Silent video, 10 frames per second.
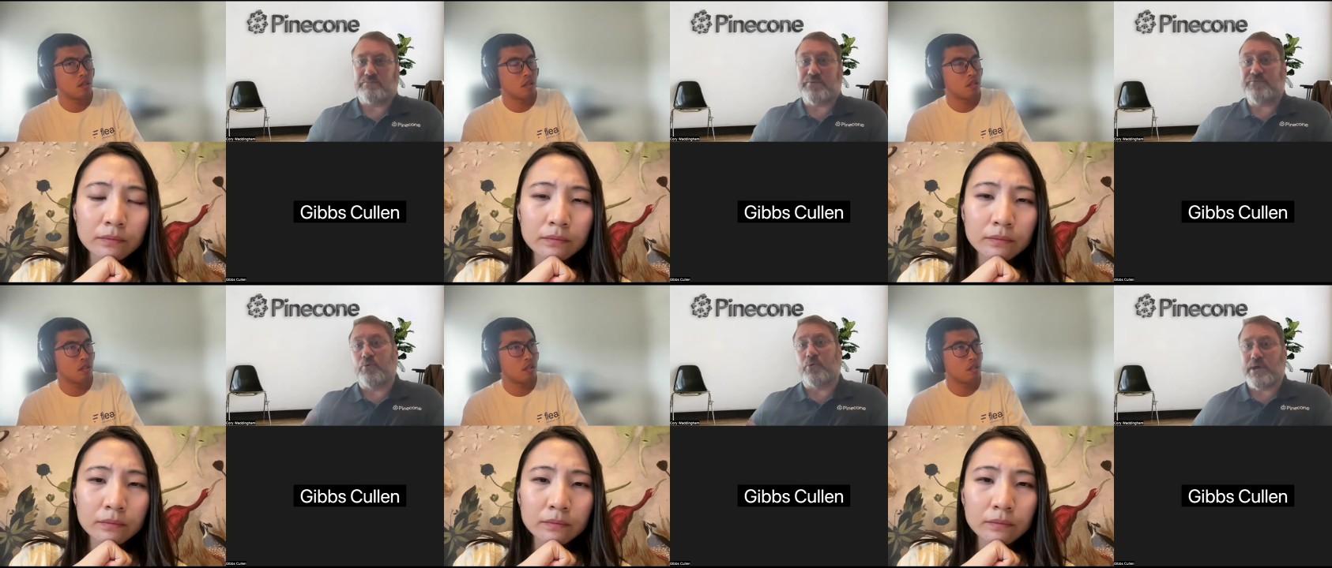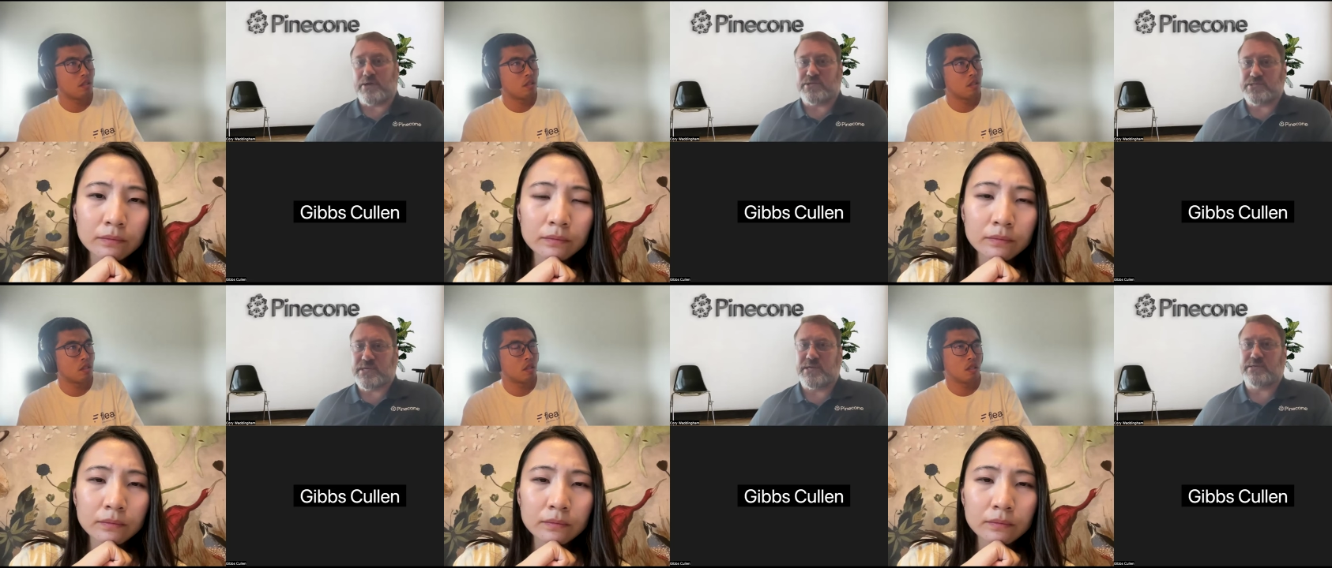Speaker 1: yeah. before you actually
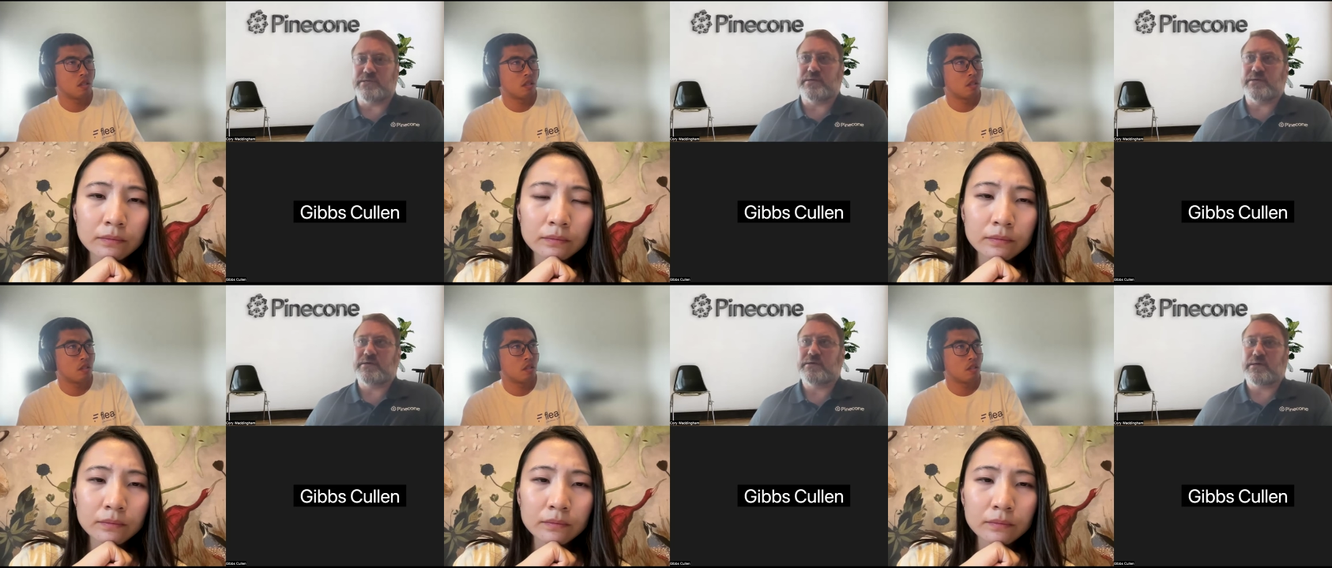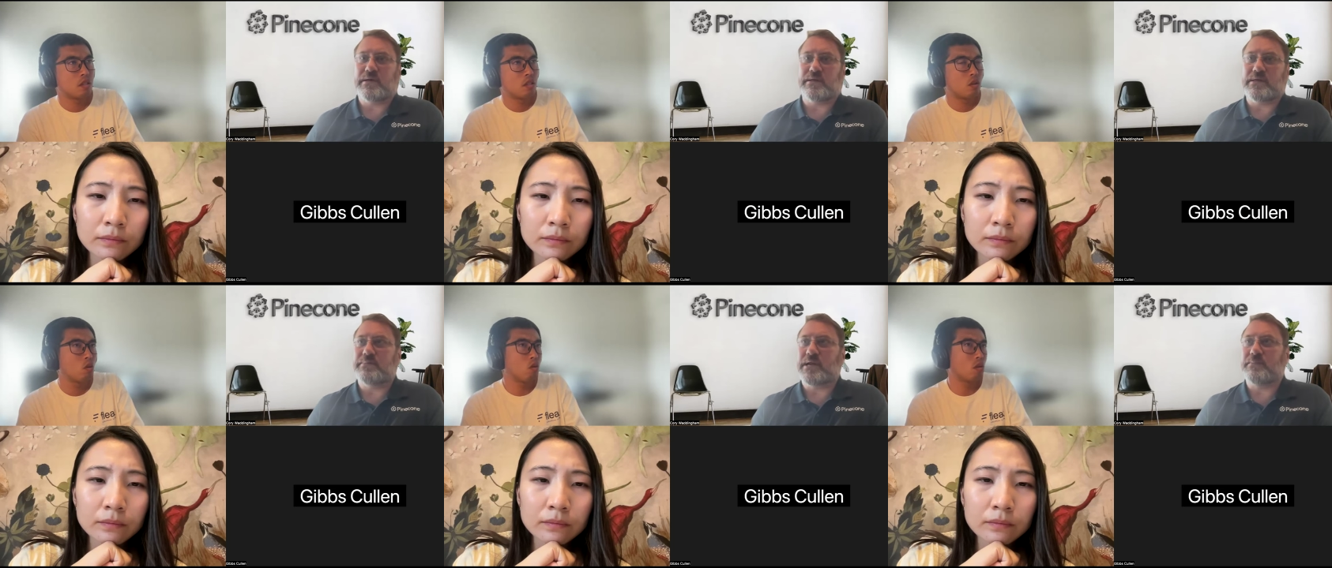send it to the uh,
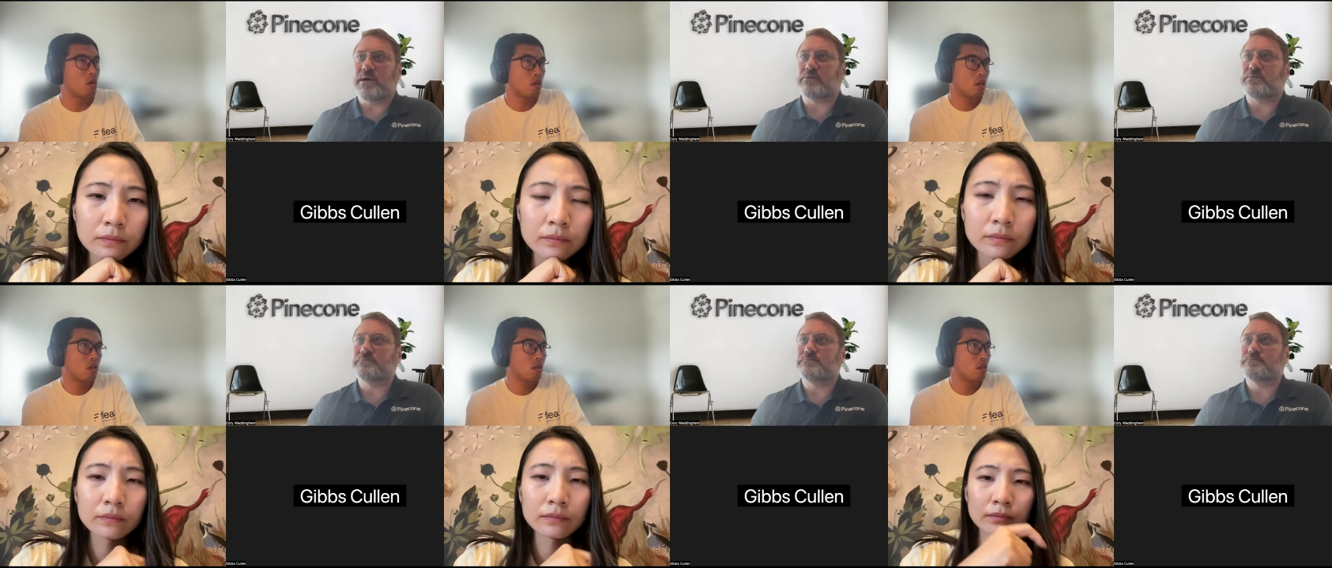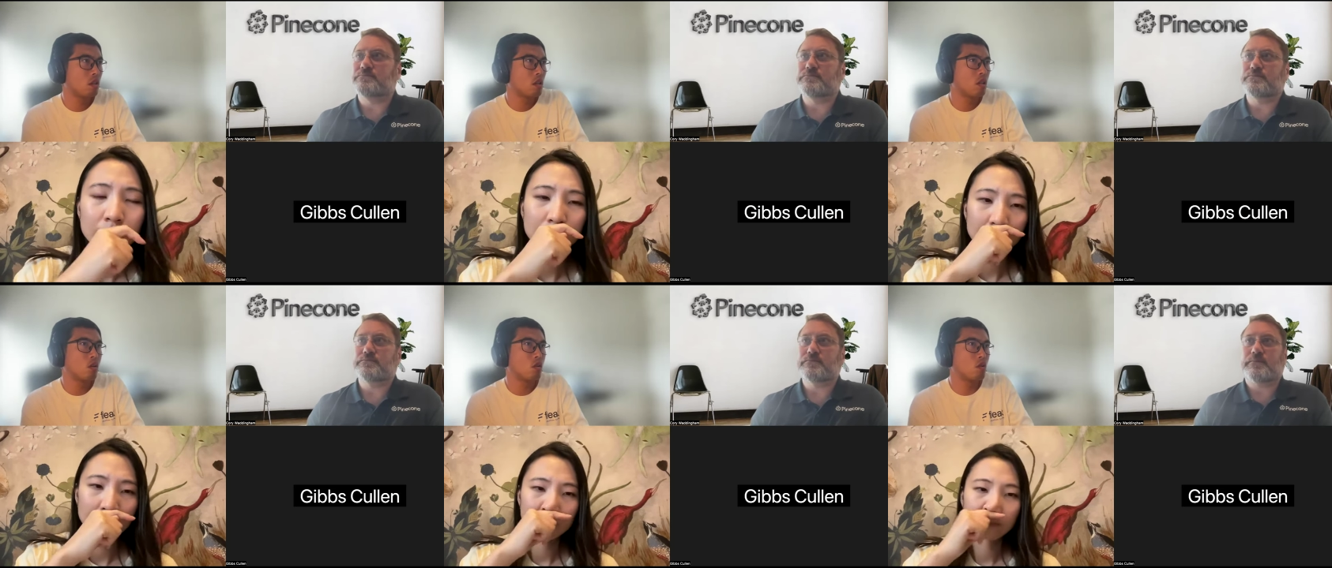the embedding. Or
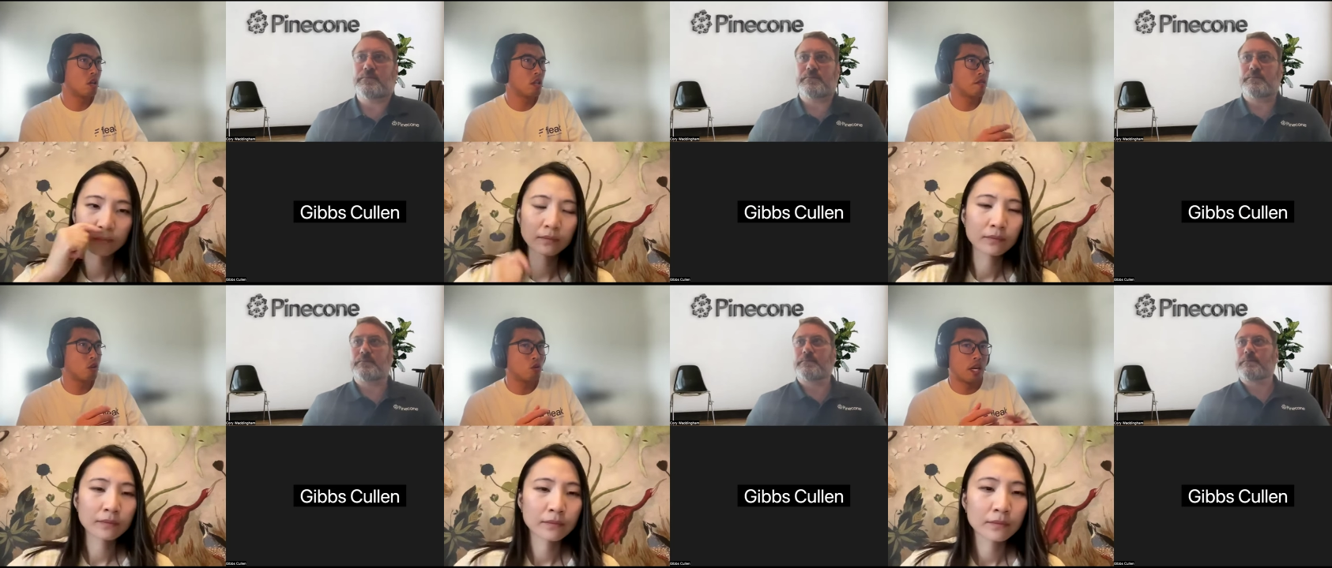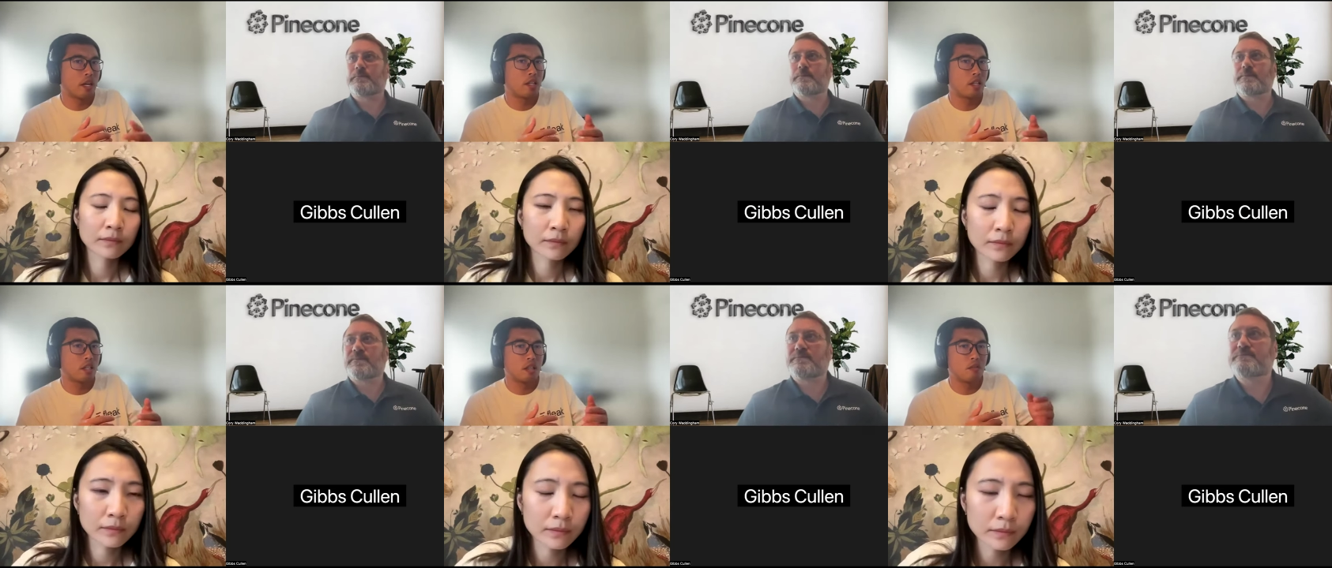
Speaker 2: or if you like,
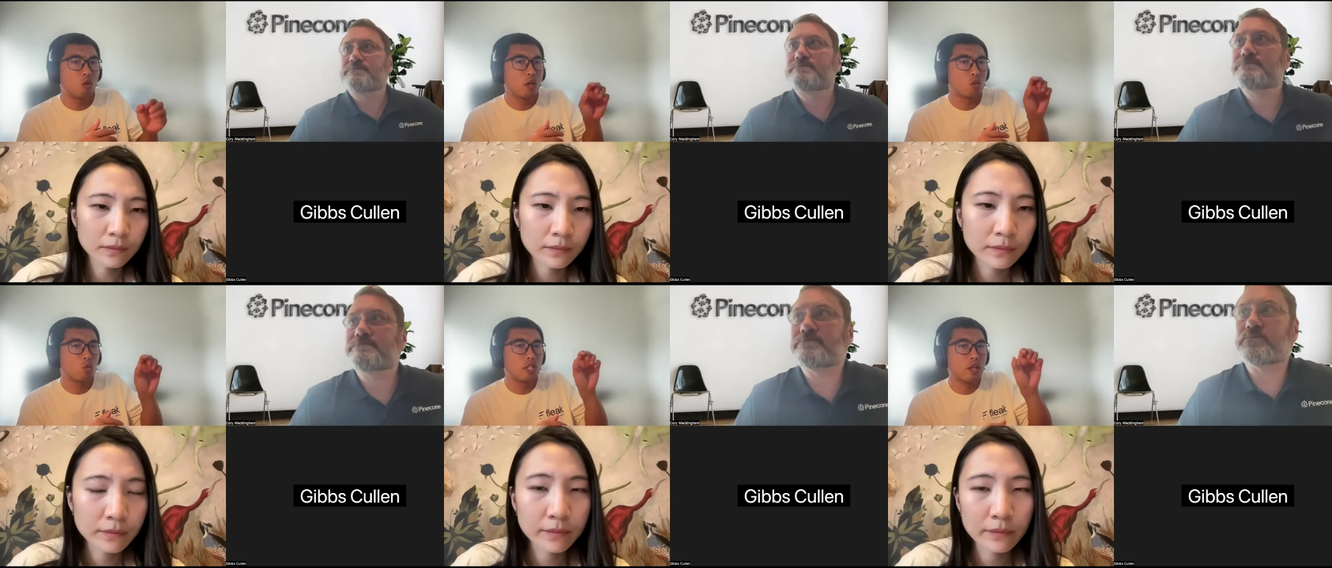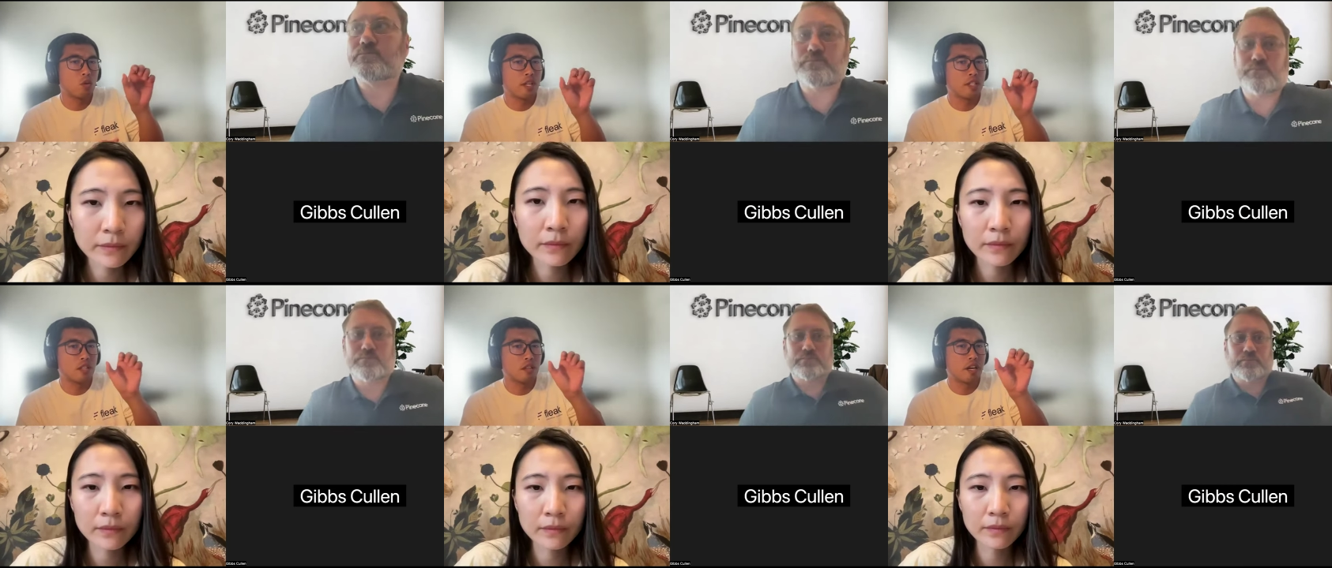uh, if you want to
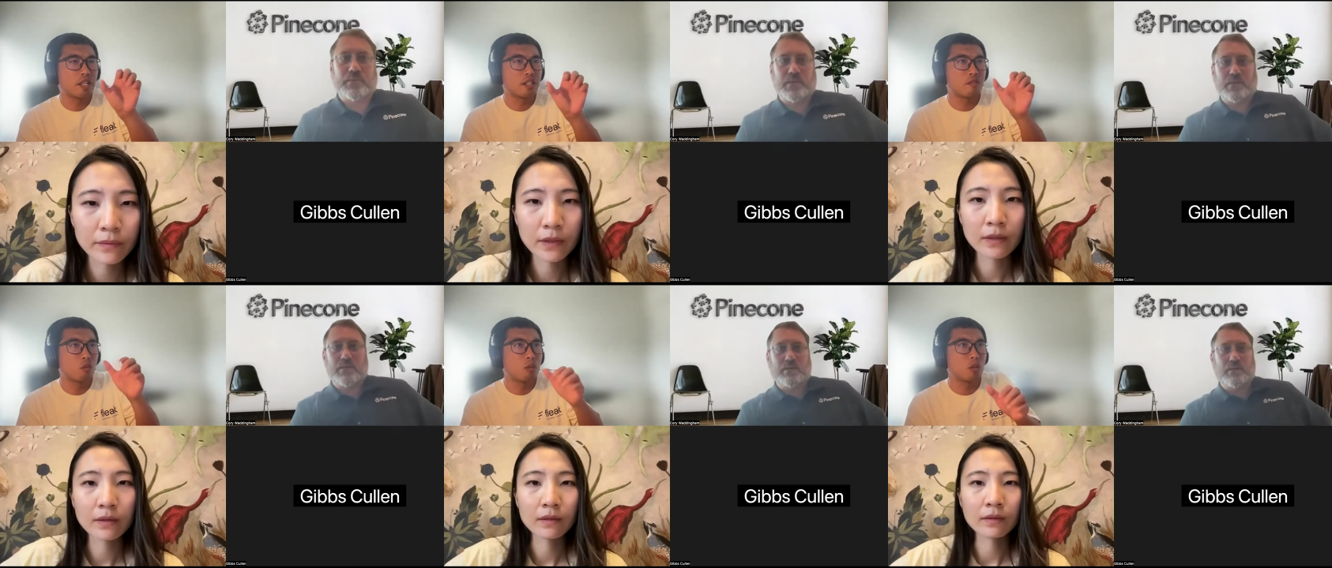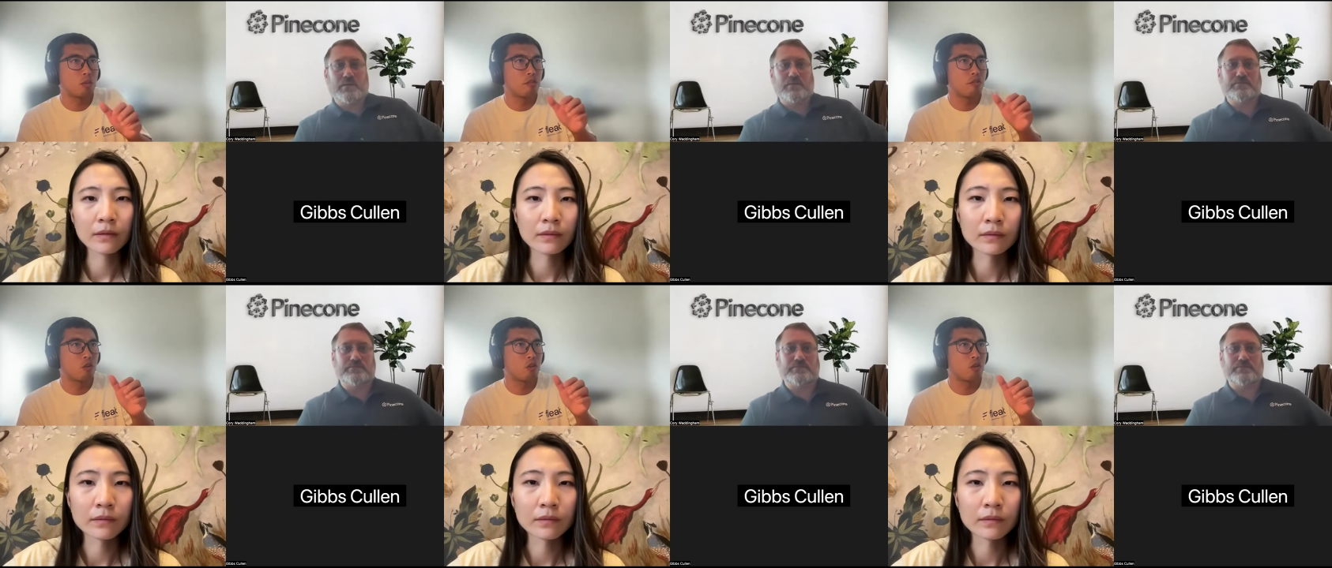generate a vector for multiple